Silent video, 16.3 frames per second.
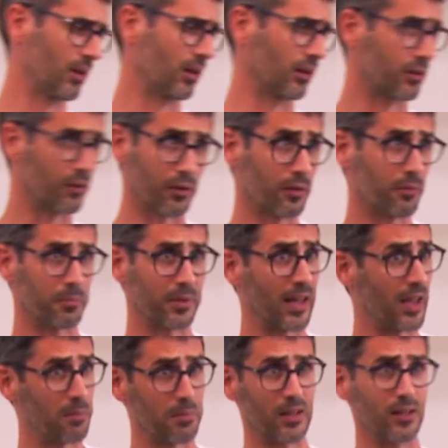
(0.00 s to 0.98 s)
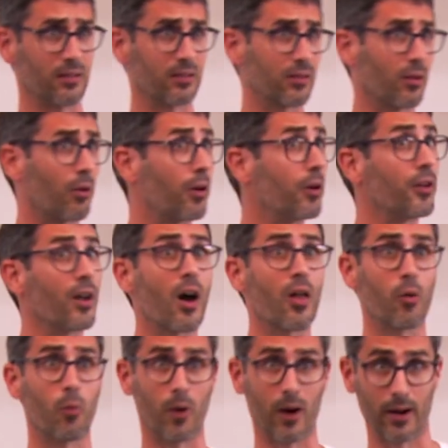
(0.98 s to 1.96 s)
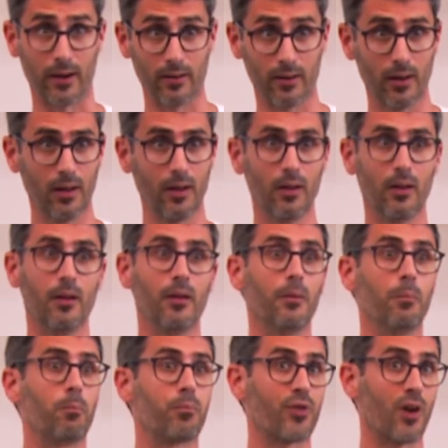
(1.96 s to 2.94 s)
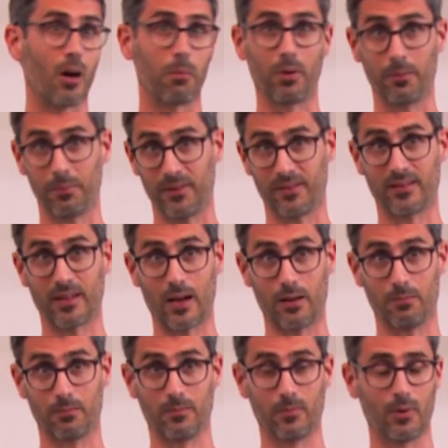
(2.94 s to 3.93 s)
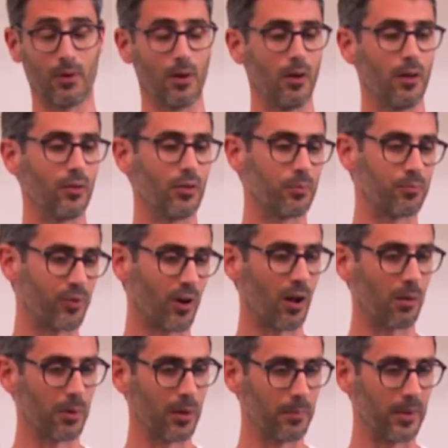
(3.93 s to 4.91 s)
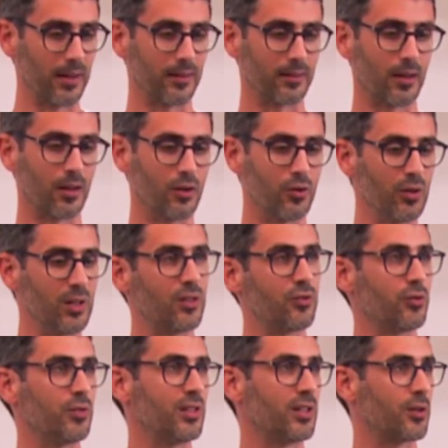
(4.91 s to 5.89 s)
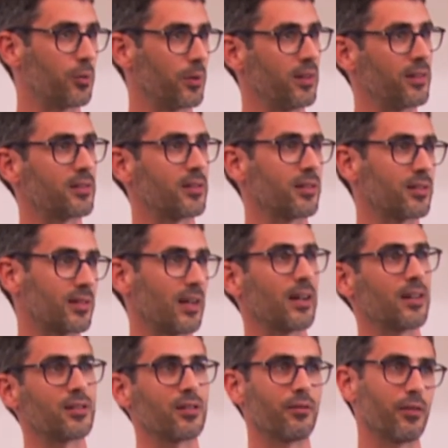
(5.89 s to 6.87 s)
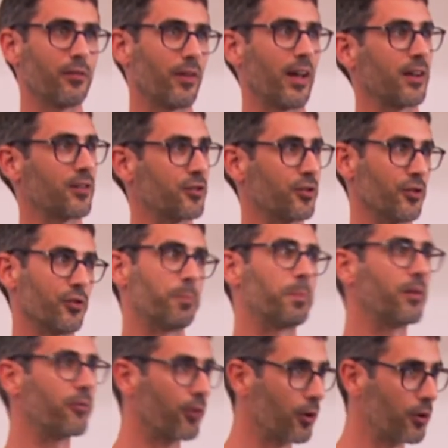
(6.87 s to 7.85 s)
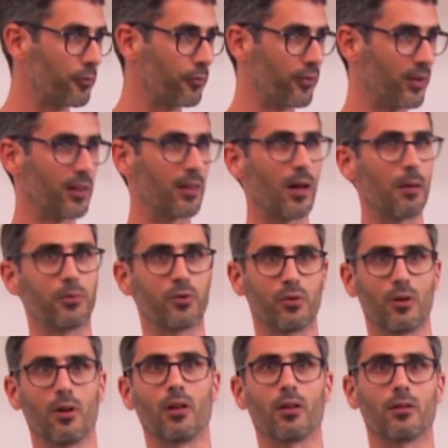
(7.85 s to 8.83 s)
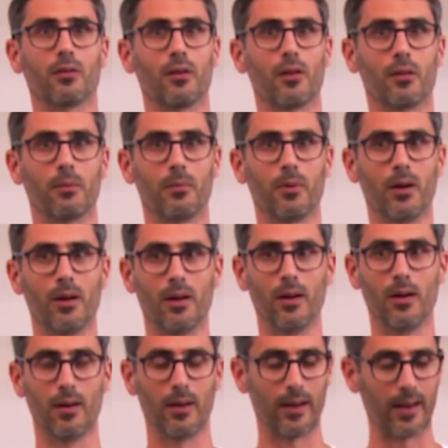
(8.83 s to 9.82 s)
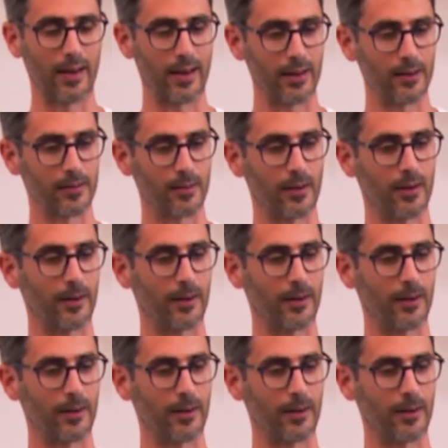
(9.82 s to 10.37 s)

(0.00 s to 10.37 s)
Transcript: algorithm k-means or another one, problem the same. The problem is you need to decrease the size of the vectors before you feed them to your algorithm. And,